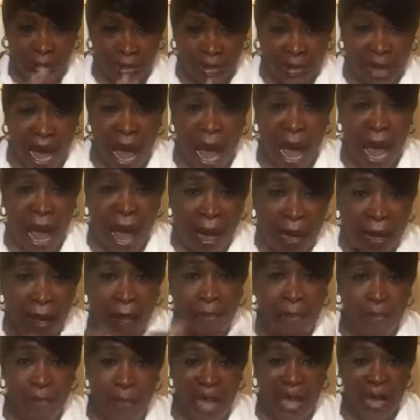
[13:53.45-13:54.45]
Di
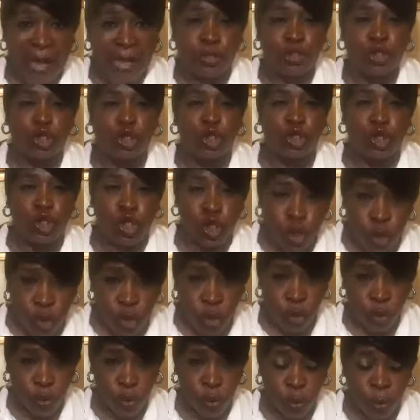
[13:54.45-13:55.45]
means
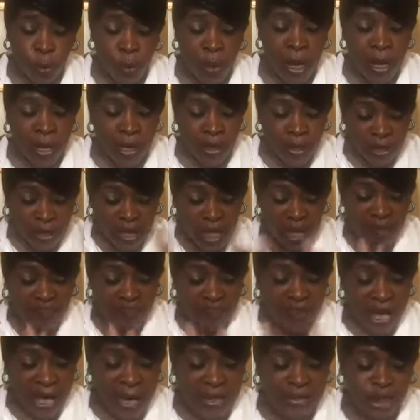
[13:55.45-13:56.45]
two
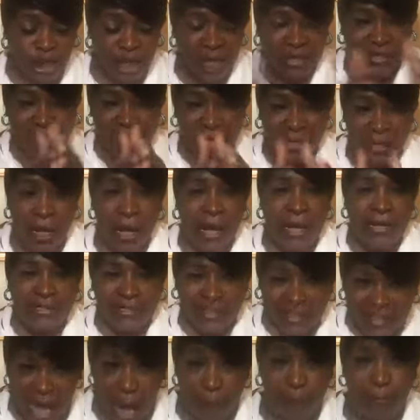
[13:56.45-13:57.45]
division to
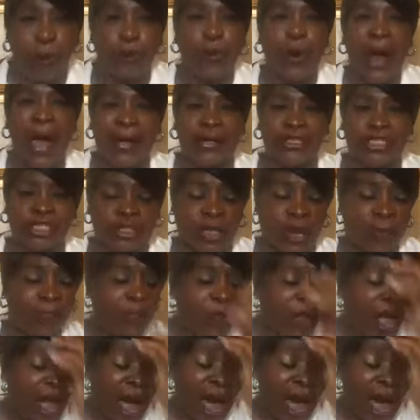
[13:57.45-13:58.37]
separation.